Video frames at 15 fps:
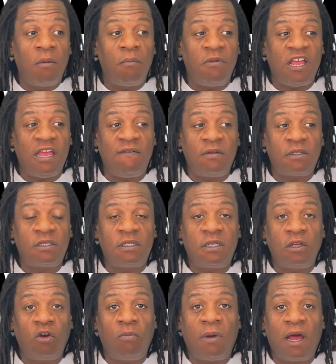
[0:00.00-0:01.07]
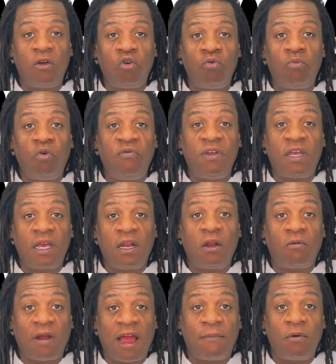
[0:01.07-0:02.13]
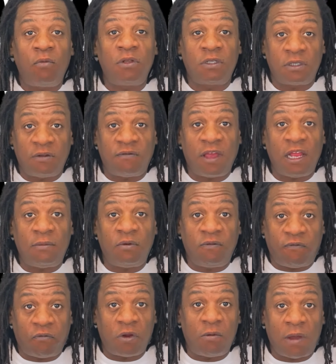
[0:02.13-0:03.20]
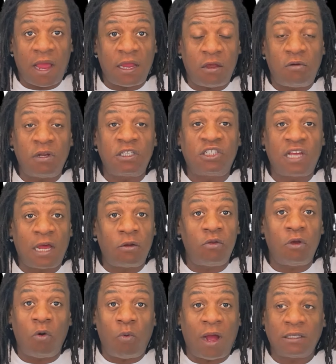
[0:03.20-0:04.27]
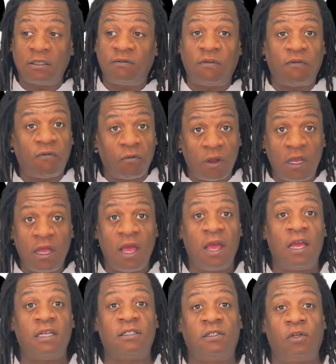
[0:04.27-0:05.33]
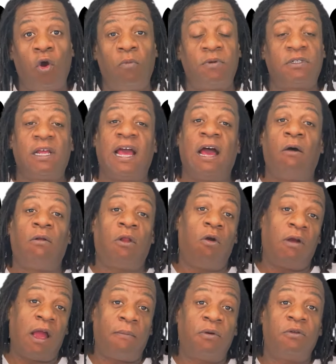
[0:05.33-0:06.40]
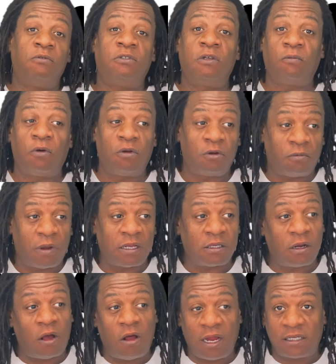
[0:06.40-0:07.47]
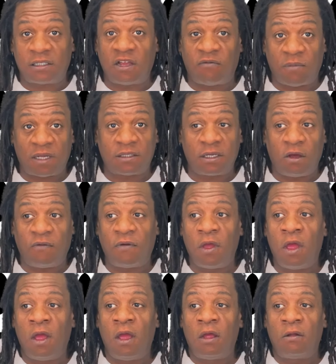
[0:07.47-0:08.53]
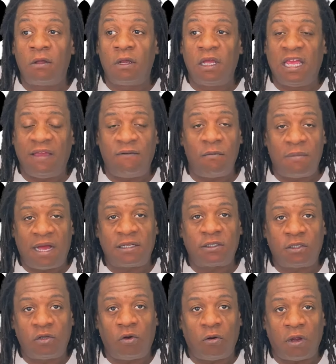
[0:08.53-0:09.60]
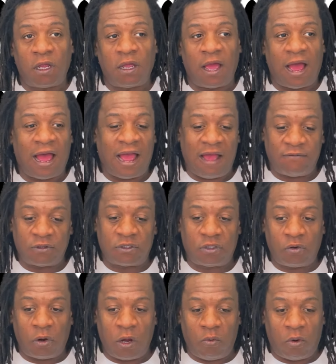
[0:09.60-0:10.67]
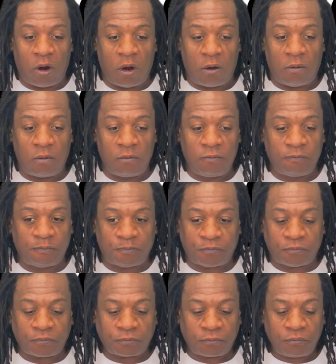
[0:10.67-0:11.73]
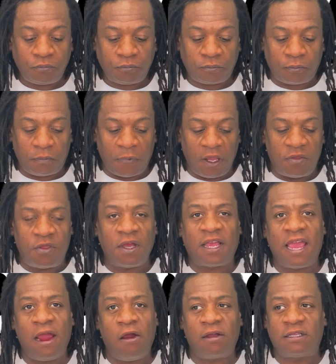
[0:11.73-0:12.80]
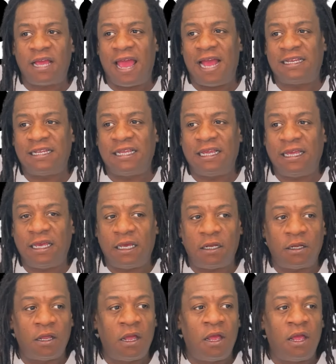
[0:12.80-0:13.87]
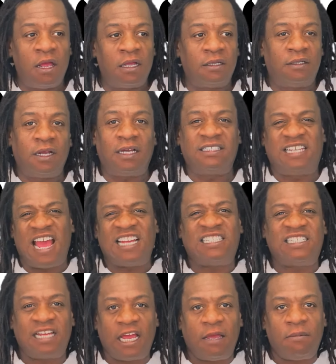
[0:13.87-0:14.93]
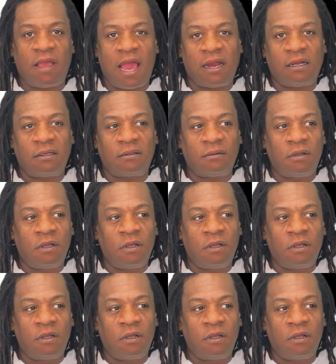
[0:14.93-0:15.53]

Even still, my new movie, Killer Rapper, which is available free right here on this channel. You can watch it for free. It's dope. It's an hour long. I produced it, wrote it, directed it, all that stuff myself. Even my story, I have a story where the character at the end does that same kind of